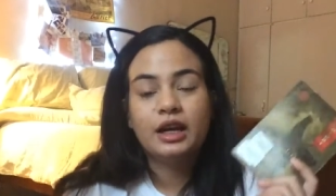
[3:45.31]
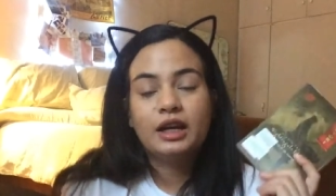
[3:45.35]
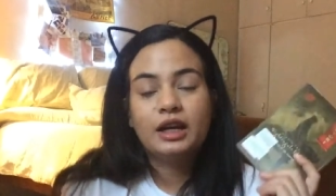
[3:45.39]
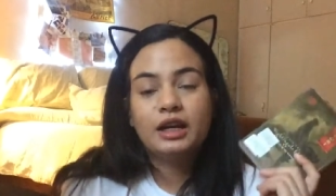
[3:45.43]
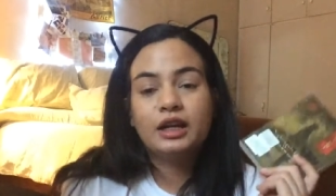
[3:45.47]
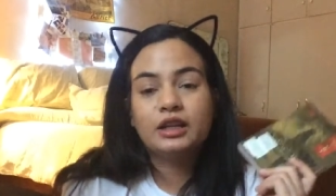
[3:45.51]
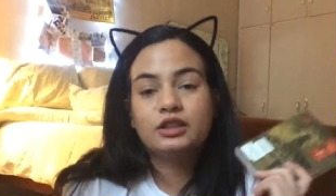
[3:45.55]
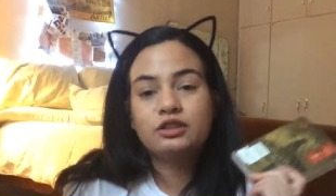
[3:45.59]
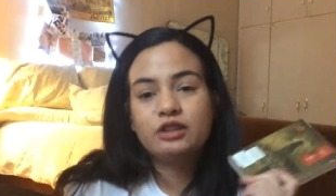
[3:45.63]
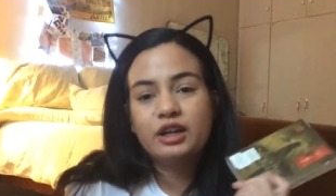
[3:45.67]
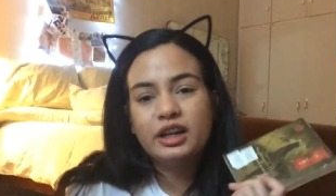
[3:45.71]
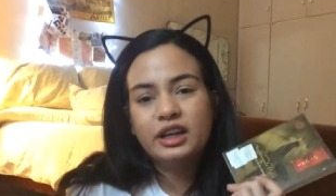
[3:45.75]

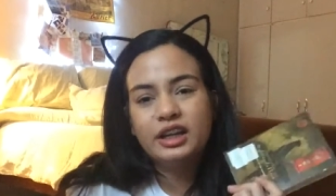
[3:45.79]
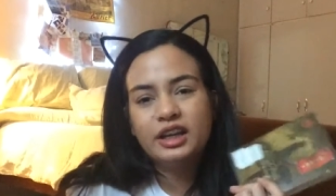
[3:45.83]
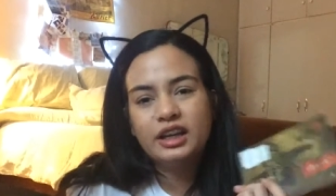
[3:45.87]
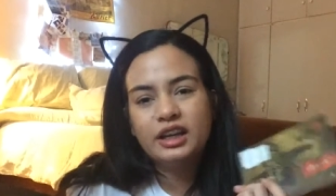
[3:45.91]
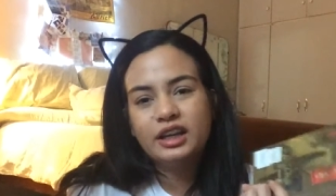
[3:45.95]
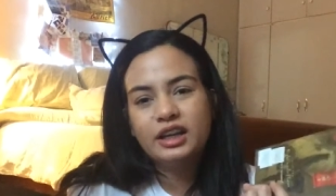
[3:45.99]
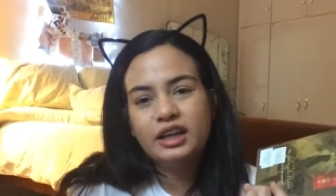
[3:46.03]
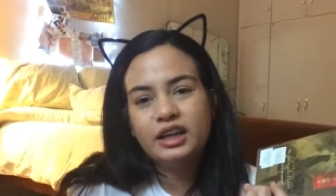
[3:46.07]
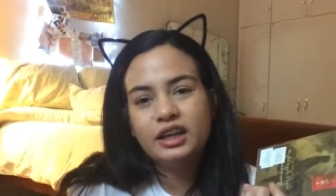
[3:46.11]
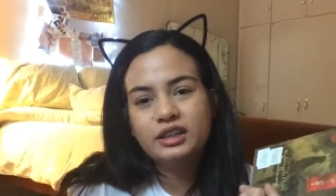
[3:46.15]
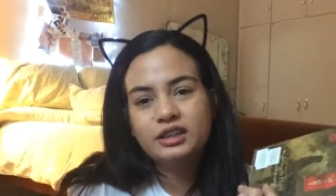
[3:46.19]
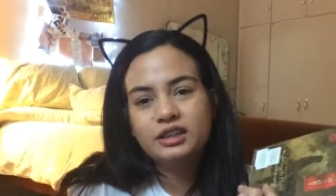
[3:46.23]
I tried
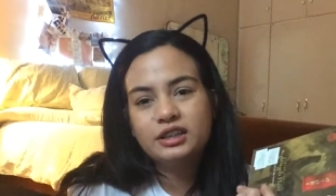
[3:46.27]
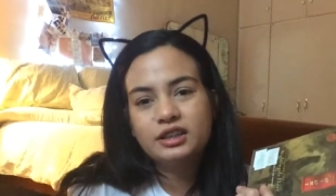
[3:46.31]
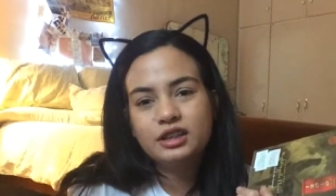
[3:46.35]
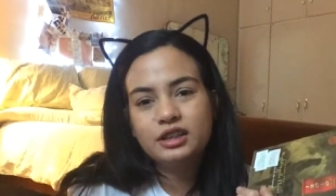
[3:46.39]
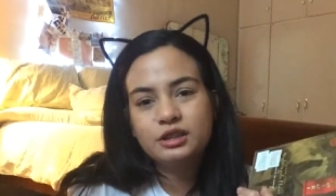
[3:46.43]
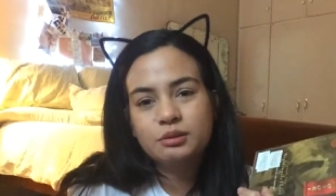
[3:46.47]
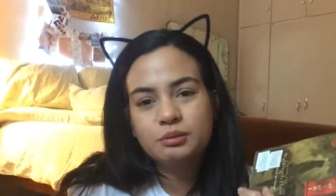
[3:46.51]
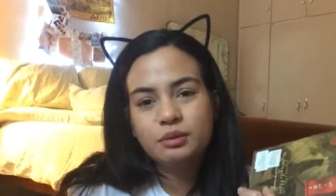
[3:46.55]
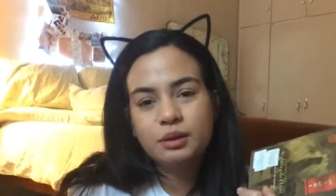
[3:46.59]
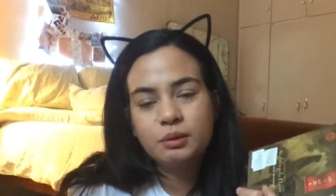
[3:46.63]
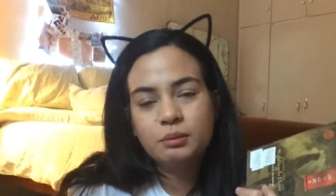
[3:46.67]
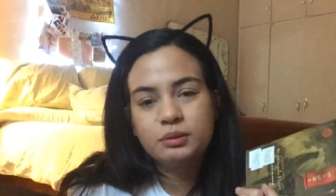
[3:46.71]
getting into
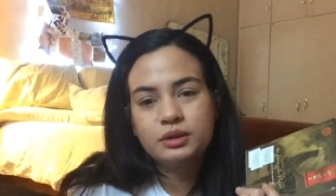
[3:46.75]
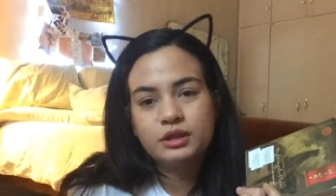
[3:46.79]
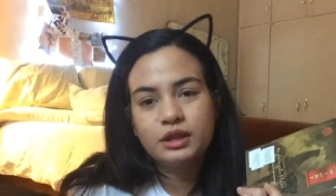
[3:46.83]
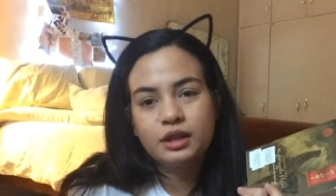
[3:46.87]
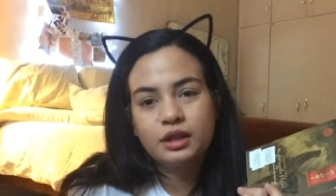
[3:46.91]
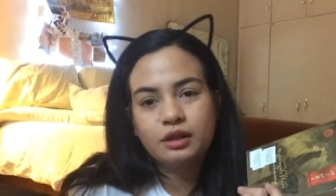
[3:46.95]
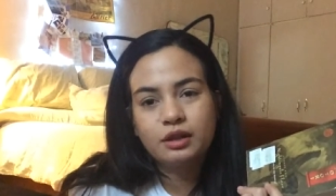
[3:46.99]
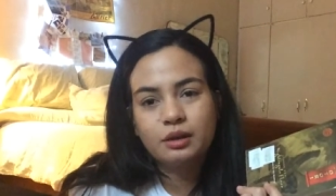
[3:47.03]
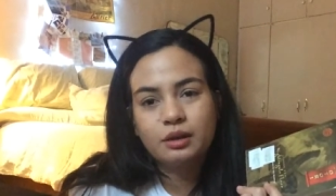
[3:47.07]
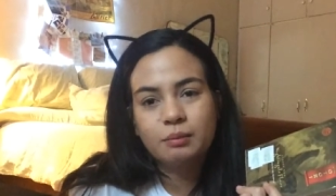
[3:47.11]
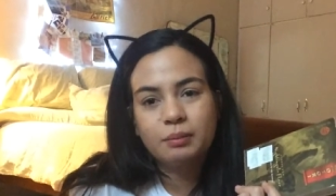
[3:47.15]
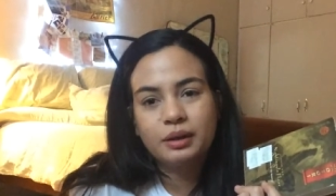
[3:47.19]
this when I was
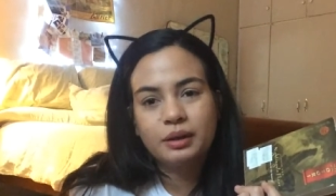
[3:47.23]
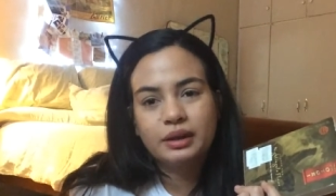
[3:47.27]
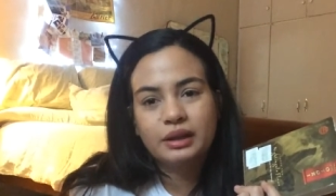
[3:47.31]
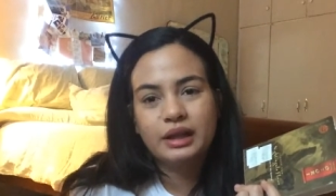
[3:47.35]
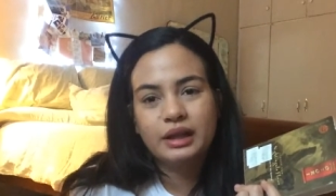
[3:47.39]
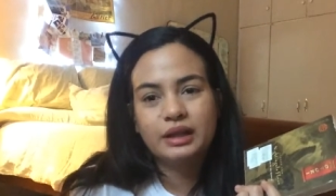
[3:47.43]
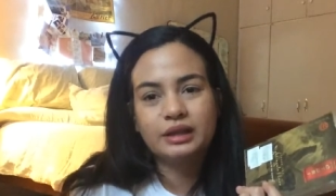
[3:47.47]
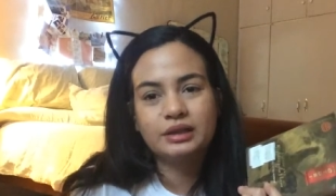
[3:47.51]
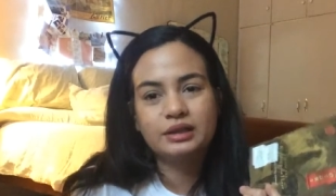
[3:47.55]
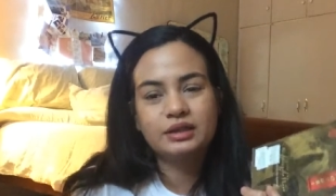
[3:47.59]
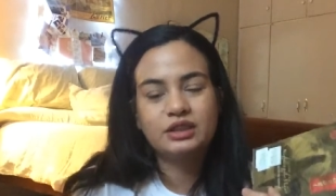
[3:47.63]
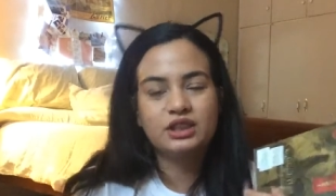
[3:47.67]
younger, but
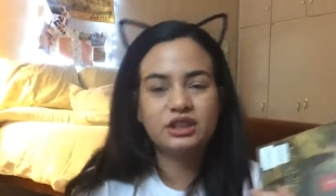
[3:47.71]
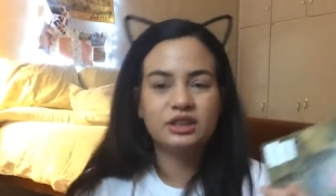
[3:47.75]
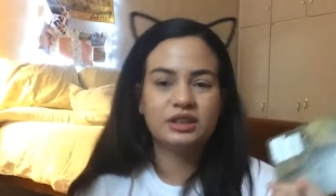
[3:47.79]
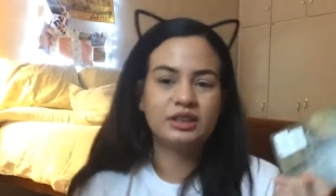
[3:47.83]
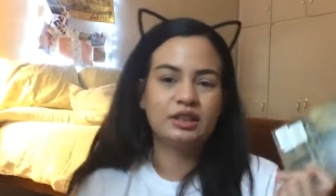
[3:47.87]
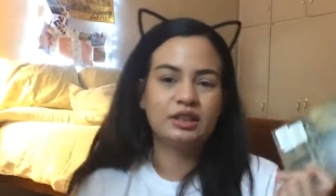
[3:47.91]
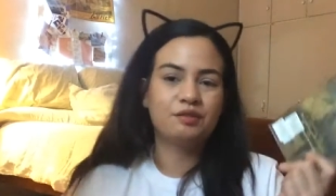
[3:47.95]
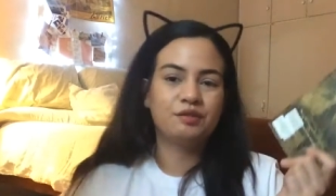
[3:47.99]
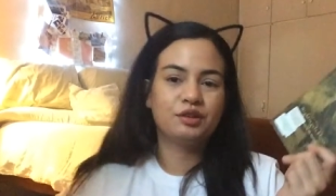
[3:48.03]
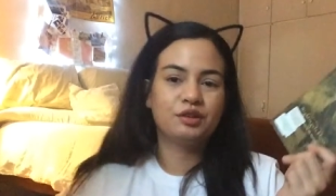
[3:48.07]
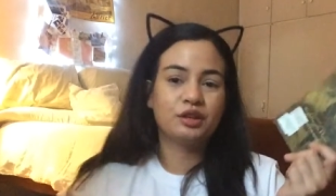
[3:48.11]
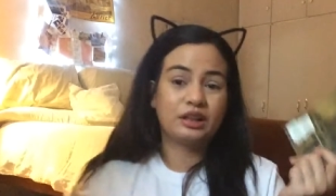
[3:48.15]
it just
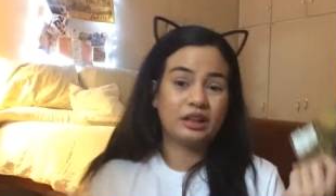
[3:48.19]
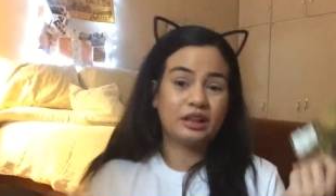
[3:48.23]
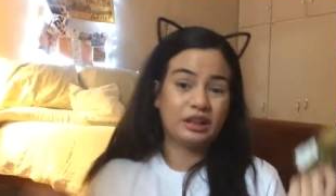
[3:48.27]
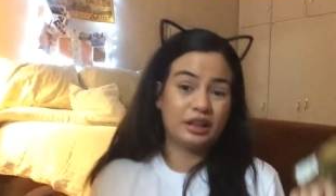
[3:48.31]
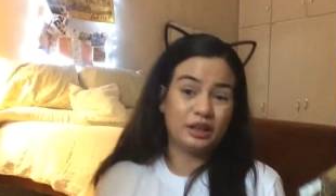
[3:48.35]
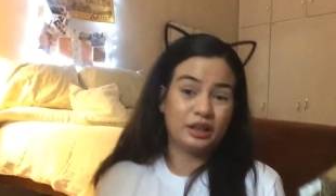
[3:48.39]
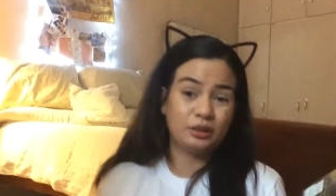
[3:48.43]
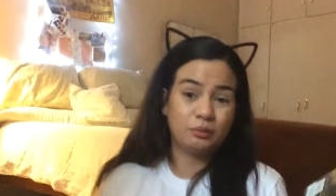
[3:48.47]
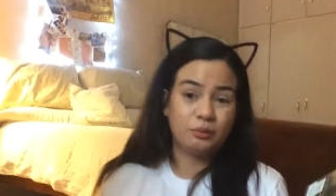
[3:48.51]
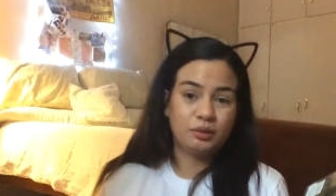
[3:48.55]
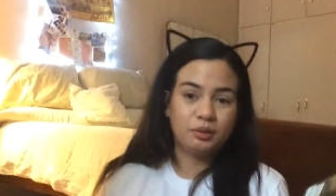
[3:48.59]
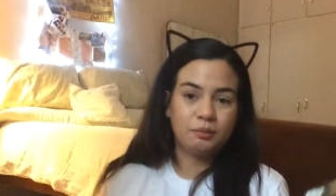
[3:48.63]
never
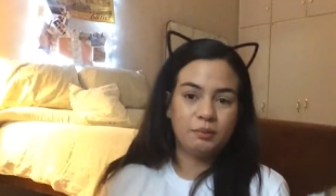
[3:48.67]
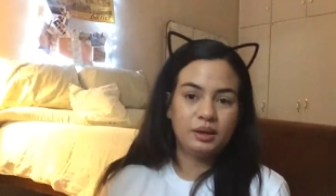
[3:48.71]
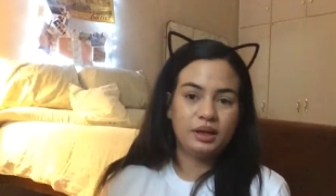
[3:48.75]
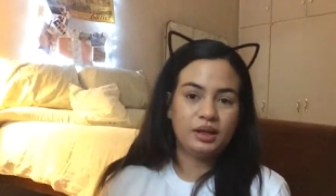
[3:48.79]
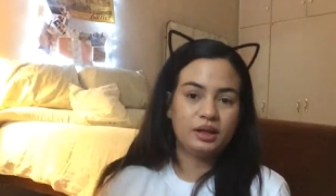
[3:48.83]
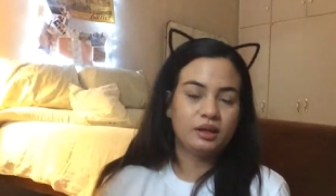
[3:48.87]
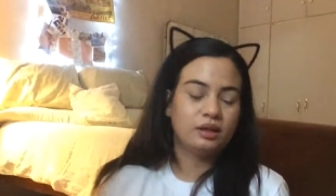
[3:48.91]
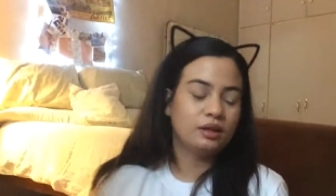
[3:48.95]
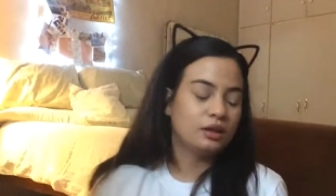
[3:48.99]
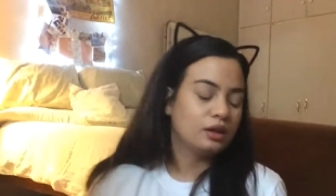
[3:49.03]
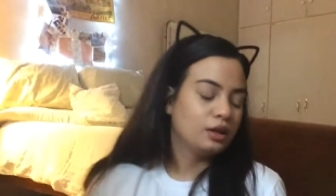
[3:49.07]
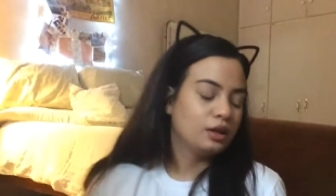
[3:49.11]
clicked with
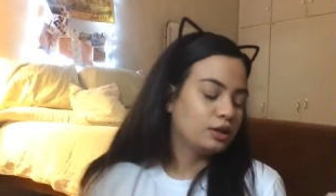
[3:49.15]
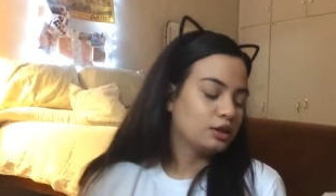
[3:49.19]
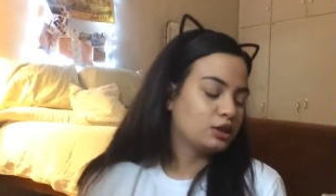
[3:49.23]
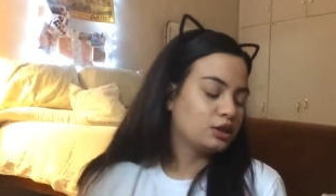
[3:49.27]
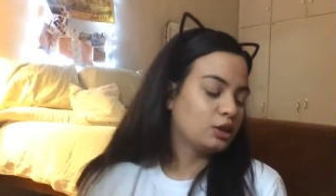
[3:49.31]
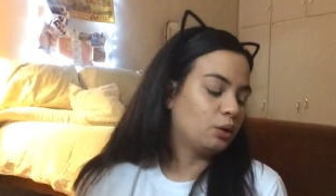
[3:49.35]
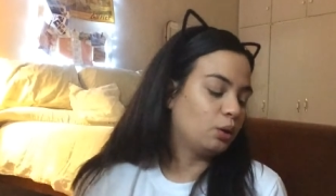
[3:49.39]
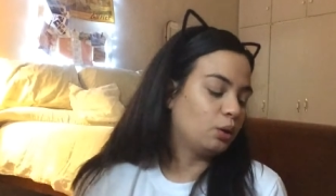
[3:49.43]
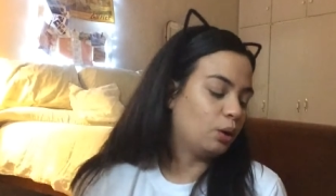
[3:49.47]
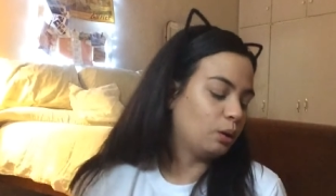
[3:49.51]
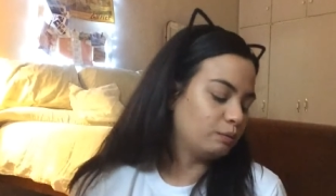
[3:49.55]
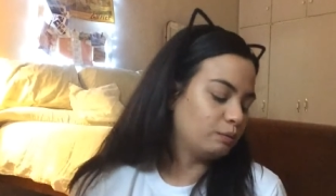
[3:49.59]
me.
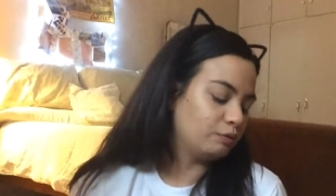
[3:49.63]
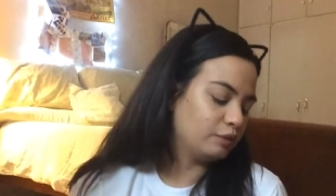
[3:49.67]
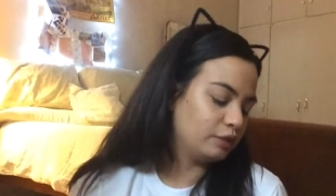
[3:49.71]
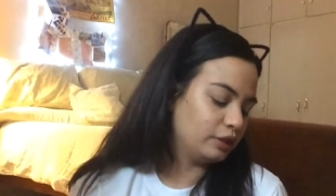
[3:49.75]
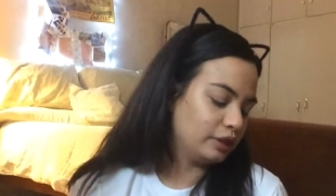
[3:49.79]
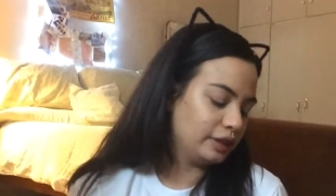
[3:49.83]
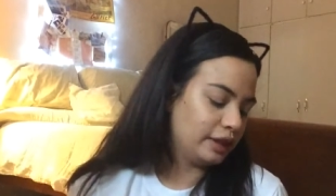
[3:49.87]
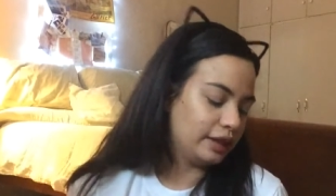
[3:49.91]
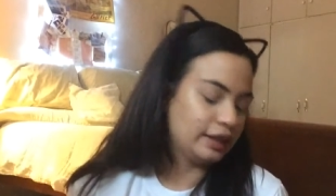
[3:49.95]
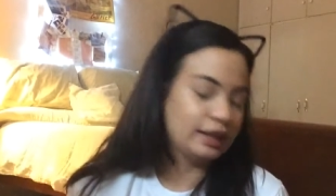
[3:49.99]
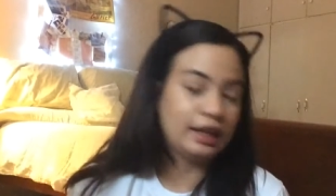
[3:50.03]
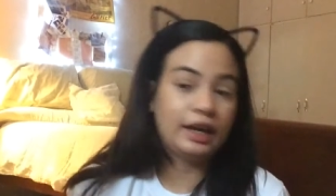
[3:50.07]
So
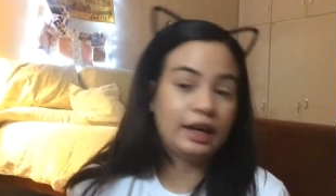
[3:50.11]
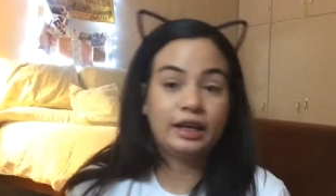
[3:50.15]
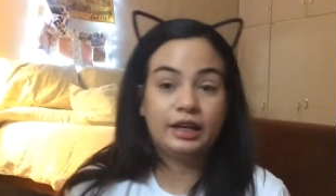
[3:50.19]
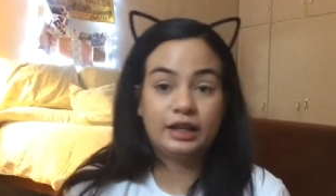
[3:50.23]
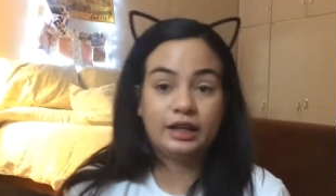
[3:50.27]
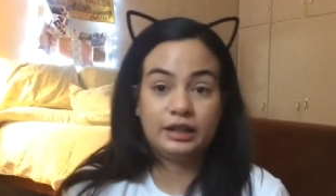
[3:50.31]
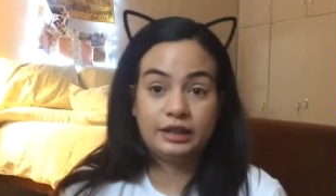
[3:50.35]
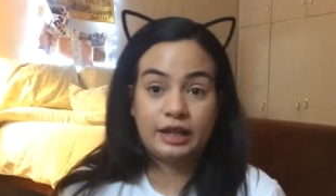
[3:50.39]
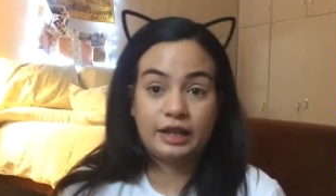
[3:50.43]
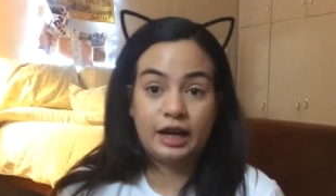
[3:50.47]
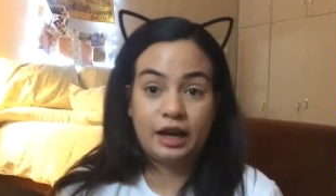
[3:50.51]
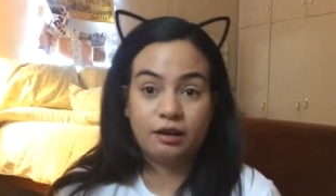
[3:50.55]
hopefully I like
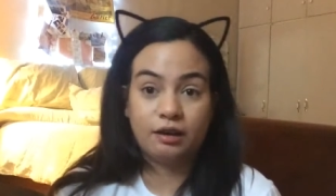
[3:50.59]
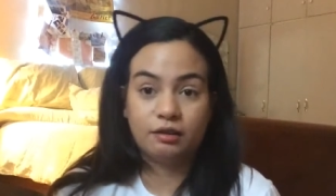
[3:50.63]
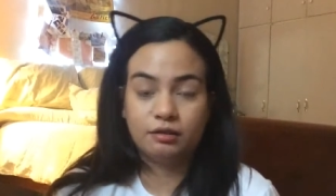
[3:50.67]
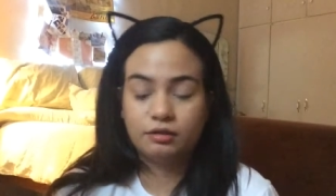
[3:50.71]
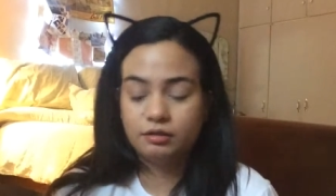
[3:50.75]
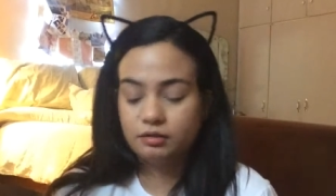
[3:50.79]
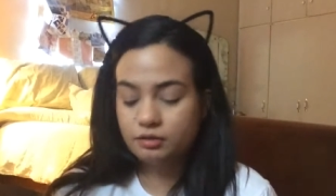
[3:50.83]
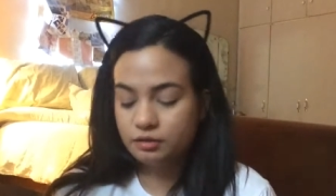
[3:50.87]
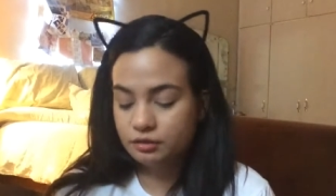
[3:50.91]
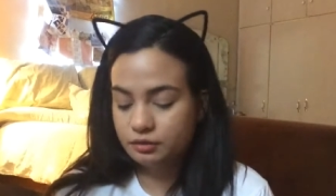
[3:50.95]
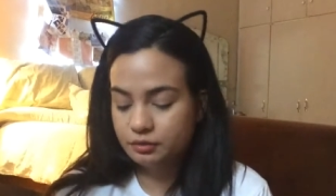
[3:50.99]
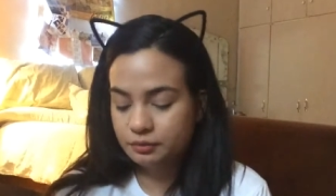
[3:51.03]
it now.